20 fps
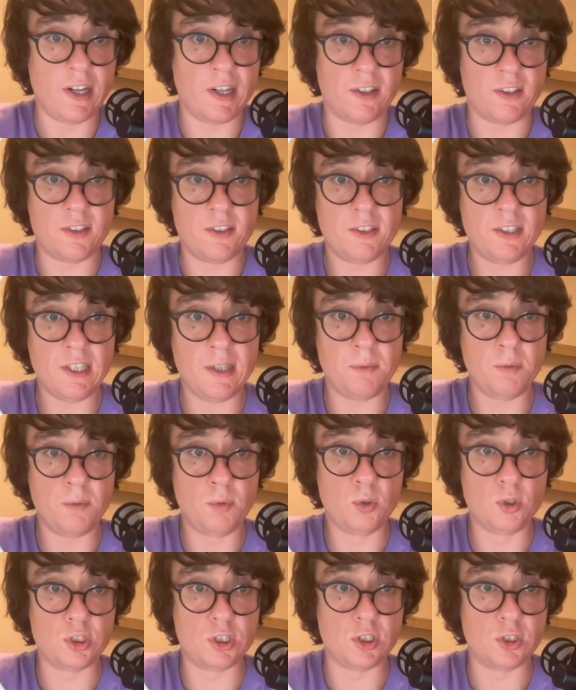We need a
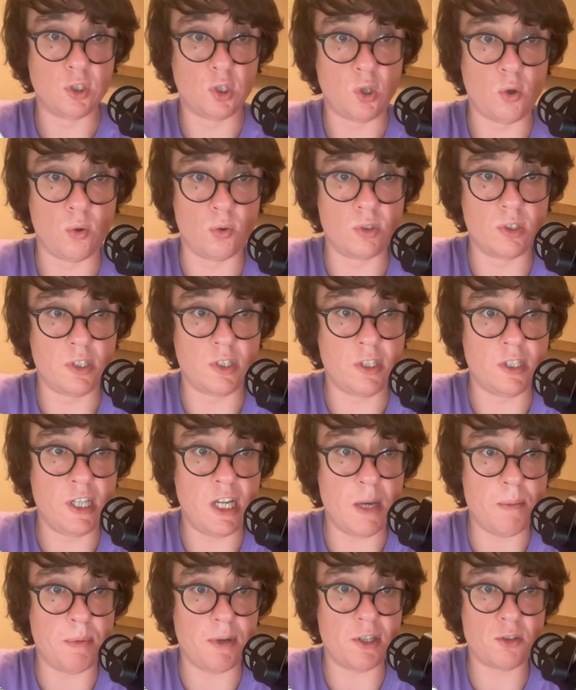root to view the
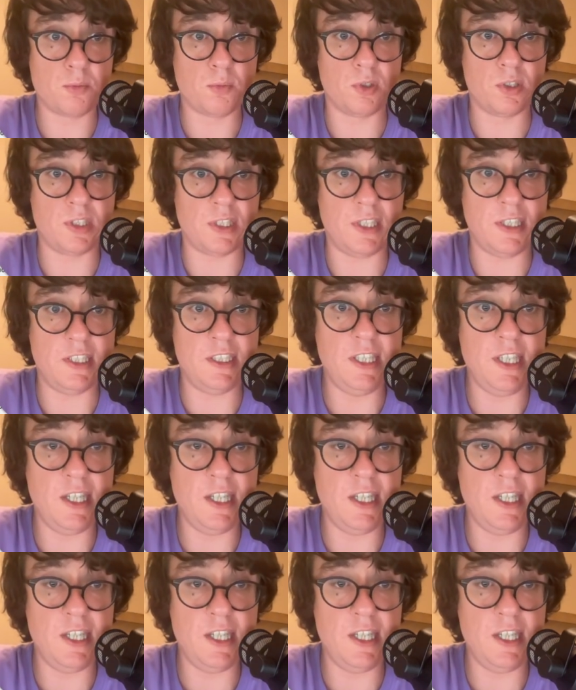ideas we import